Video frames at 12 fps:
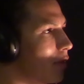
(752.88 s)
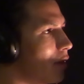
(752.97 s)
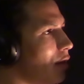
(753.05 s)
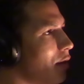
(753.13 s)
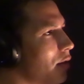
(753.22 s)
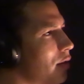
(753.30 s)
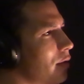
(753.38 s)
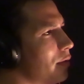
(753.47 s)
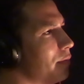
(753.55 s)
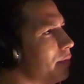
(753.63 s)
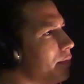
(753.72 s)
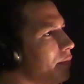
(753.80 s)

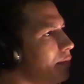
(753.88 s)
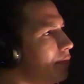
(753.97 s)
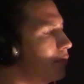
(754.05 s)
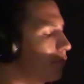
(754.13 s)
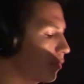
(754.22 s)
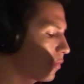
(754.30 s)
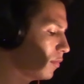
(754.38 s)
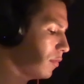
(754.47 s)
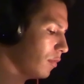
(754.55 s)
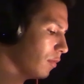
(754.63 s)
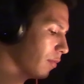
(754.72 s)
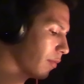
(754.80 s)

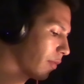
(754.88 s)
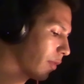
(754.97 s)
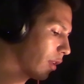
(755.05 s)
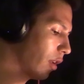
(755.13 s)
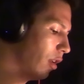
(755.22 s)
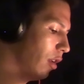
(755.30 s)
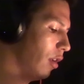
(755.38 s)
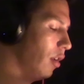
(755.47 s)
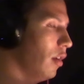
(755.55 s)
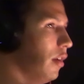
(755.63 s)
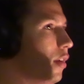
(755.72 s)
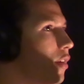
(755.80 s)

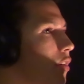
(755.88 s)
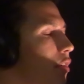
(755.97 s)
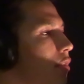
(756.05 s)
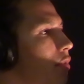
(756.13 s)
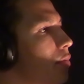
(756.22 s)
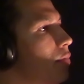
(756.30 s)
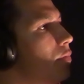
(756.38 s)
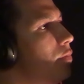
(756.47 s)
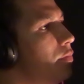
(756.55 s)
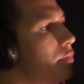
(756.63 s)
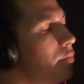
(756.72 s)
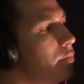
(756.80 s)

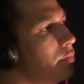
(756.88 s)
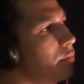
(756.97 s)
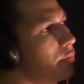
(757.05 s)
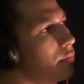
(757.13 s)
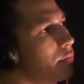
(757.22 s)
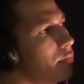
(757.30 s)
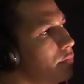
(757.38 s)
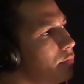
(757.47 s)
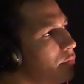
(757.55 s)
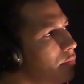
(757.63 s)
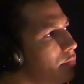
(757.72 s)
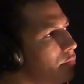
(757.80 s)

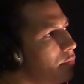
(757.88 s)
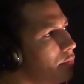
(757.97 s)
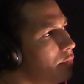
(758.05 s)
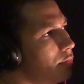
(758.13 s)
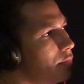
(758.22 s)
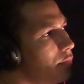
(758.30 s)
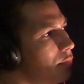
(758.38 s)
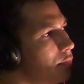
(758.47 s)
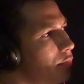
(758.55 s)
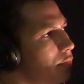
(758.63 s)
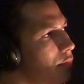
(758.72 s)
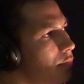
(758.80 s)

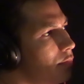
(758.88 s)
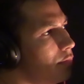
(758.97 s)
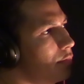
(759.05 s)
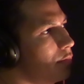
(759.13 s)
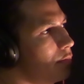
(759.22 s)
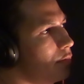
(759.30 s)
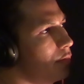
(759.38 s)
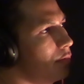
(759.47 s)
No words are spoken by the person on screen.